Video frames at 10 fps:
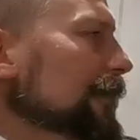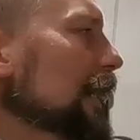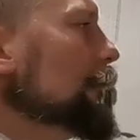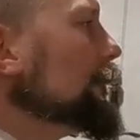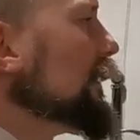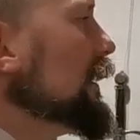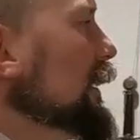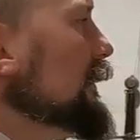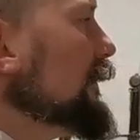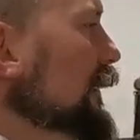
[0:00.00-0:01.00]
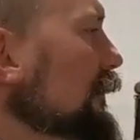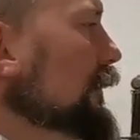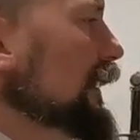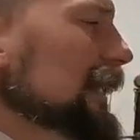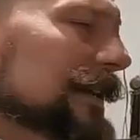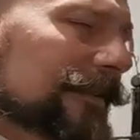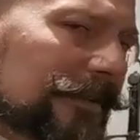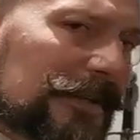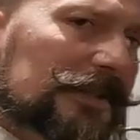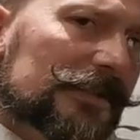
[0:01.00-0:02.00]
Now, the thing with
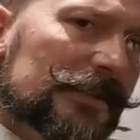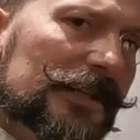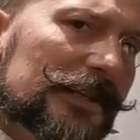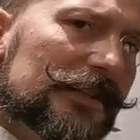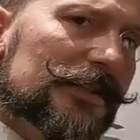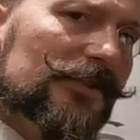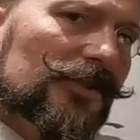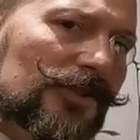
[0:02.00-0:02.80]
leather is that it is